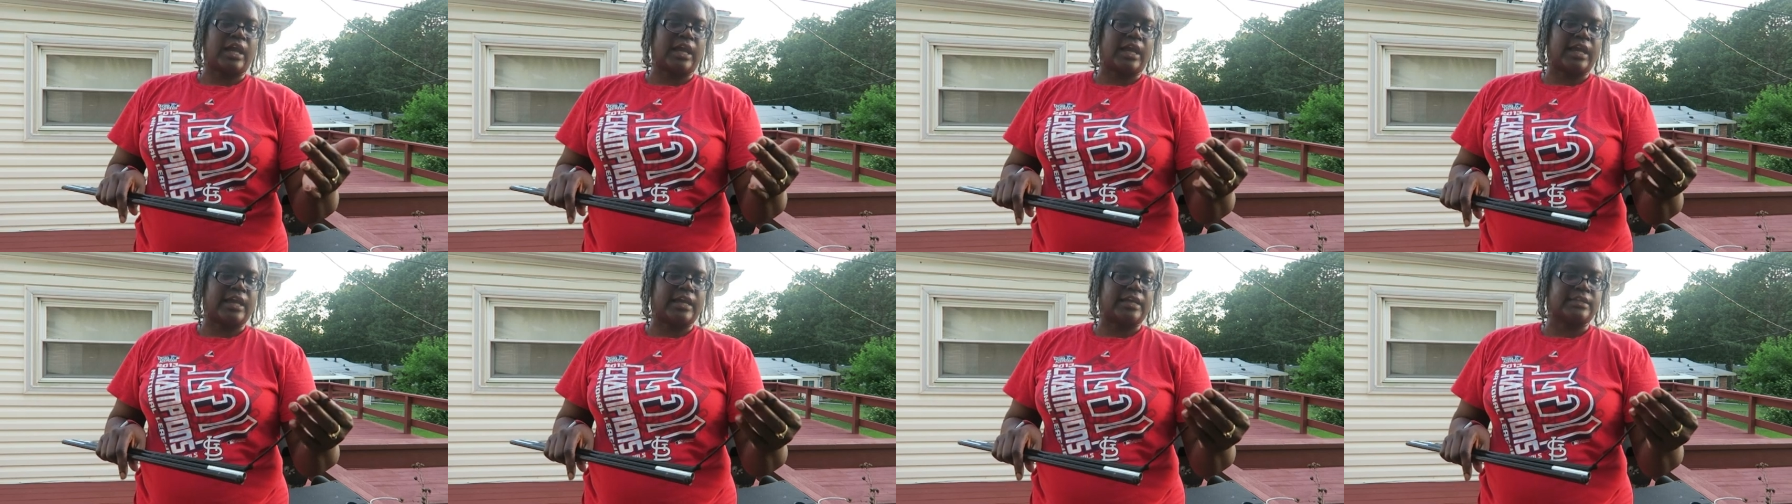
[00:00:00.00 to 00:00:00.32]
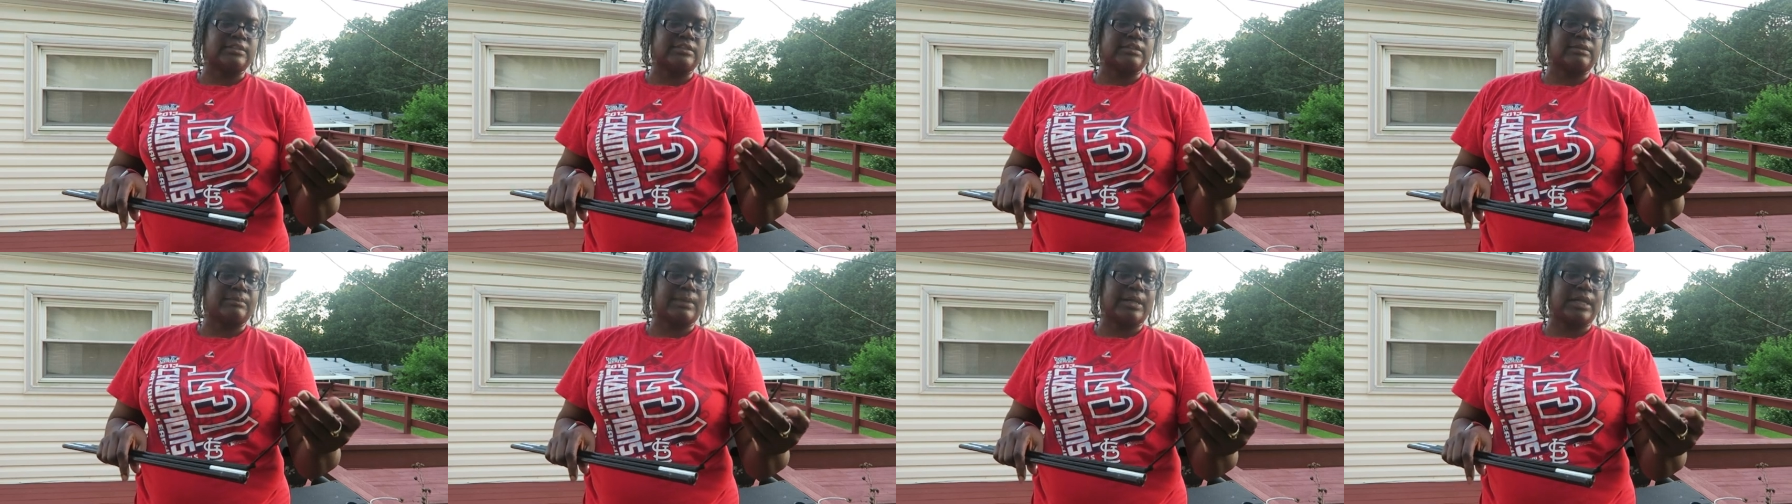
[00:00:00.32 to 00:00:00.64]
I
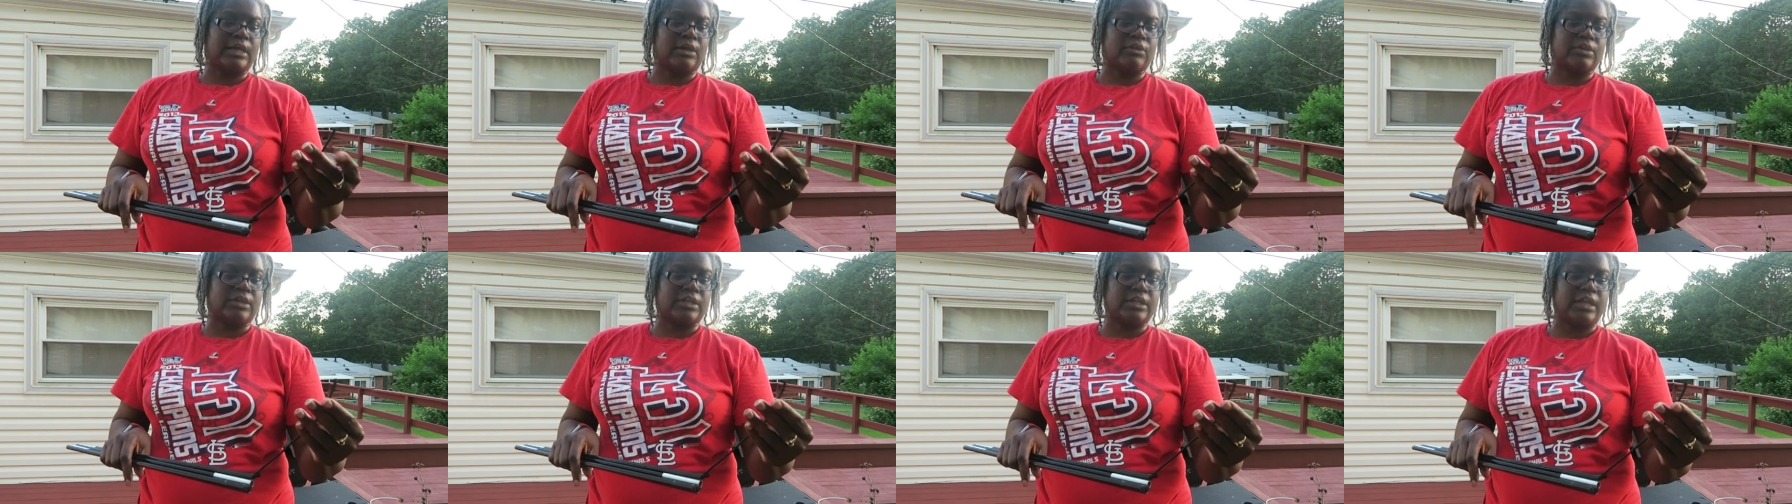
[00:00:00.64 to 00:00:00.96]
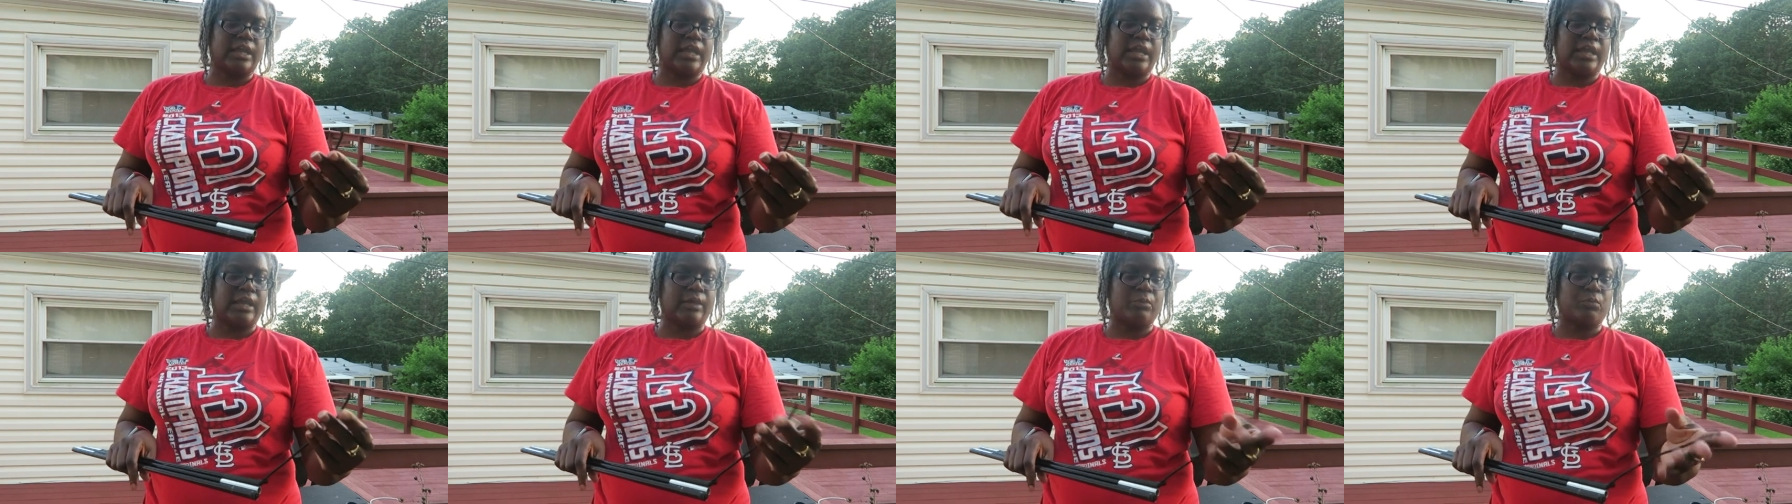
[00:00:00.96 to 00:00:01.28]
asked about
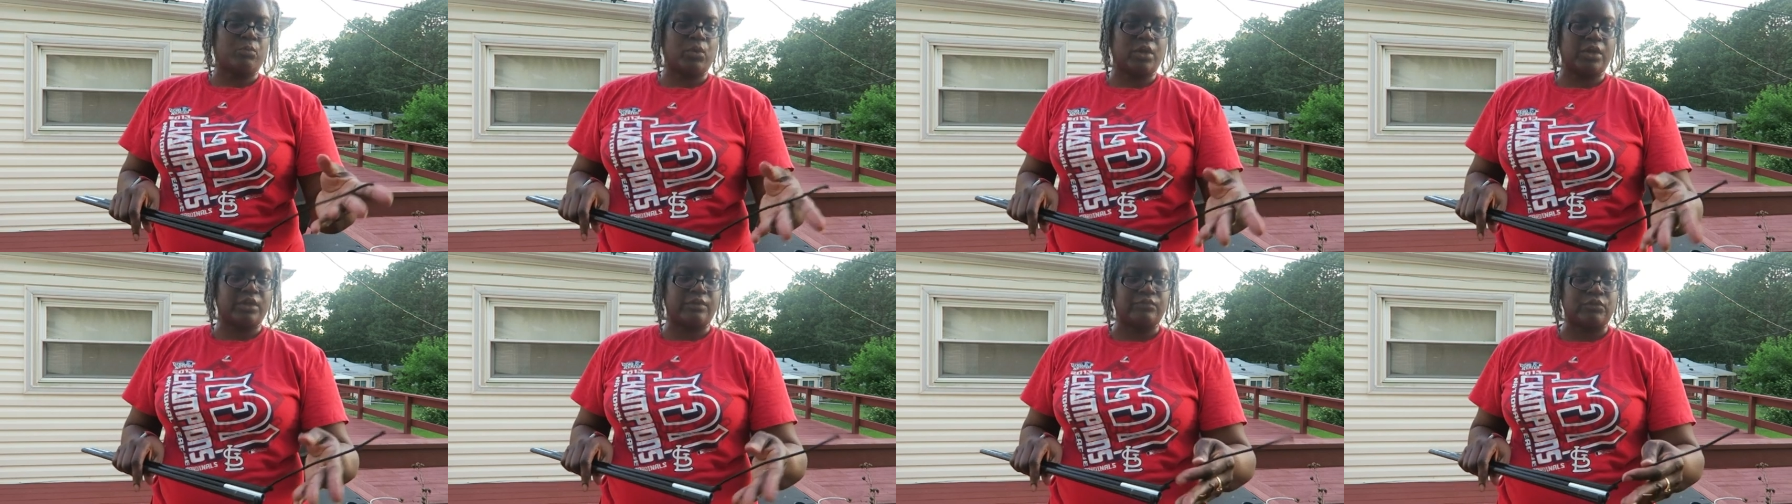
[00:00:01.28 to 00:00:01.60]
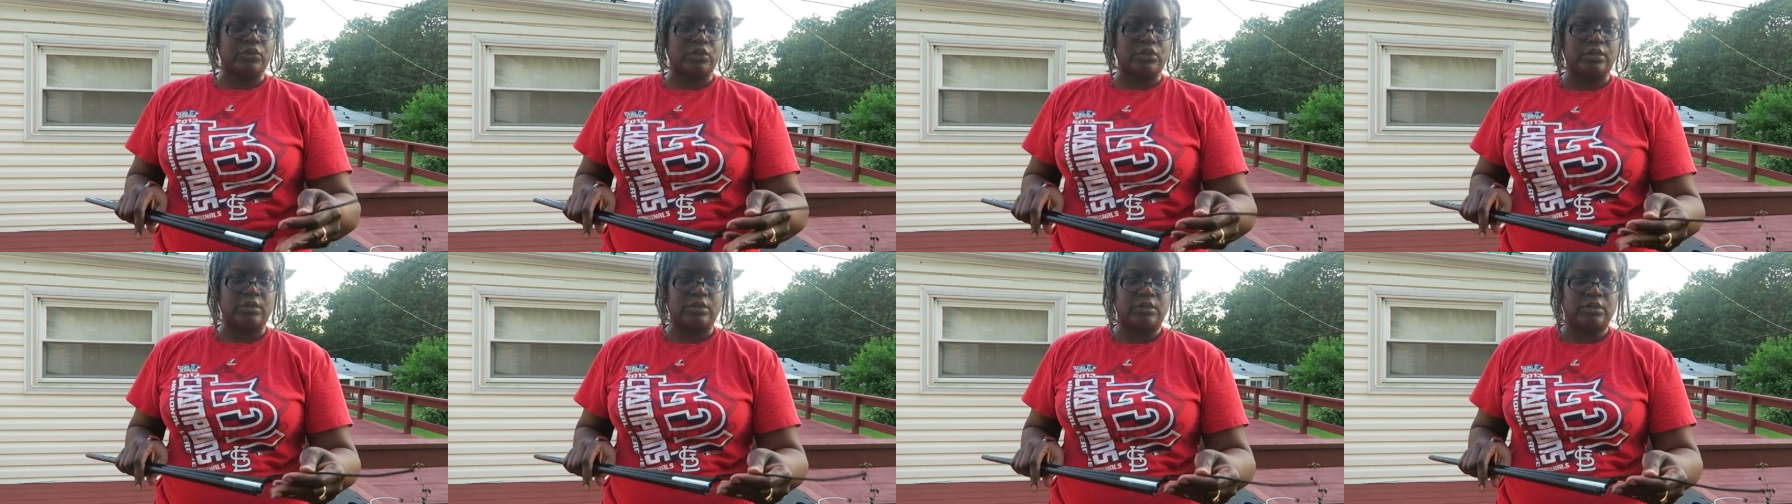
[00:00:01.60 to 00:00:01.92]
it at one
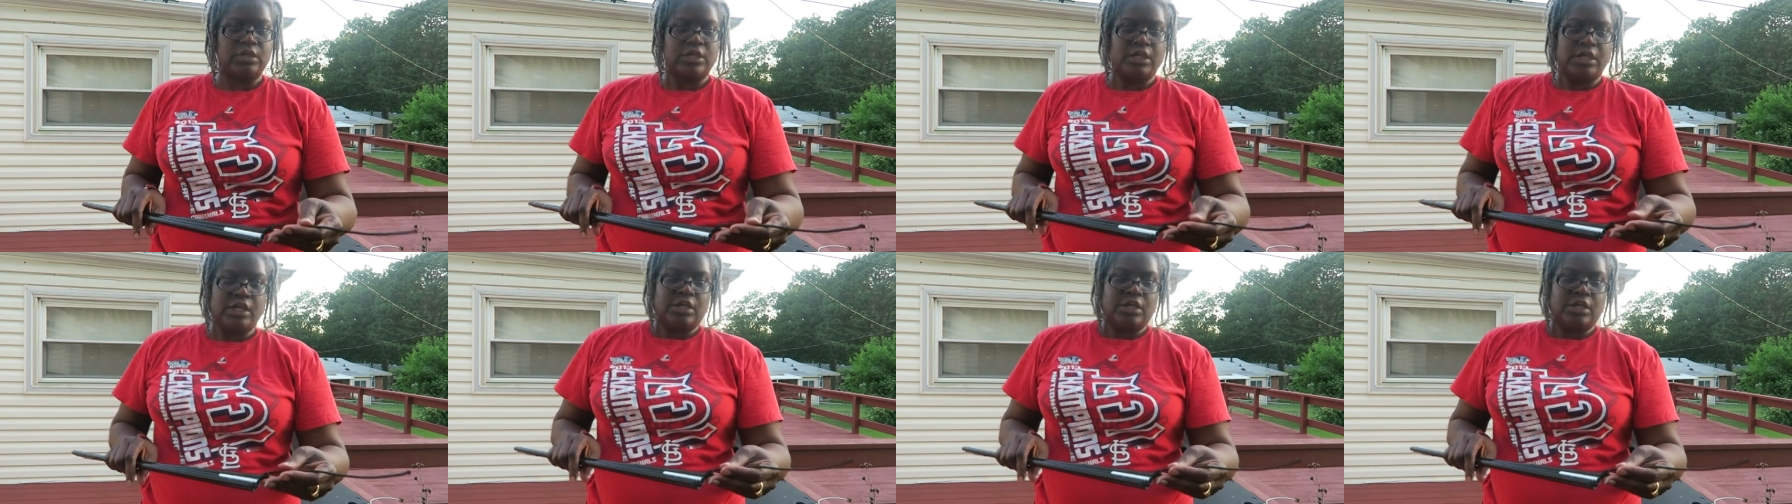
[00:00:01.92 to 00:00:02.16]
of the